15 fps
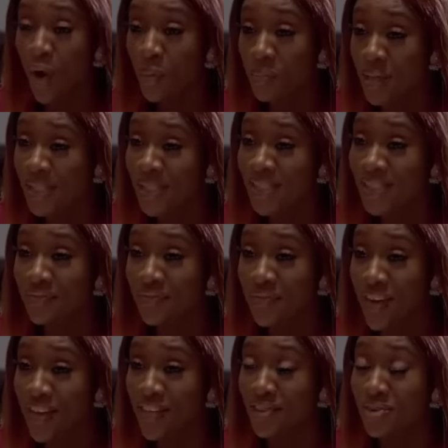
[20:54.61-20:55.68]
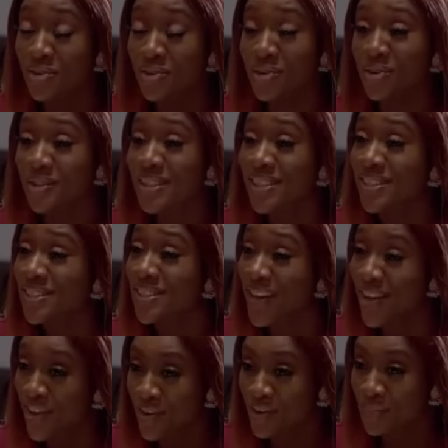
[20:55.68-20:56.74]
committed to finding you your
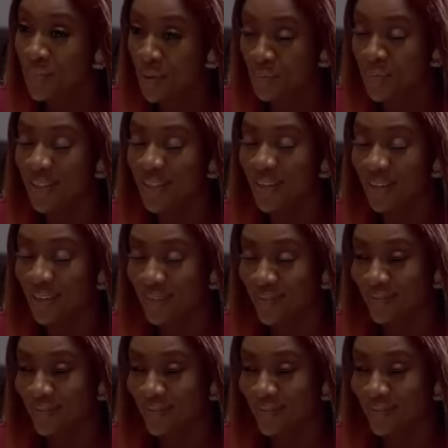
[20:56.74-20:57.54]
desired property.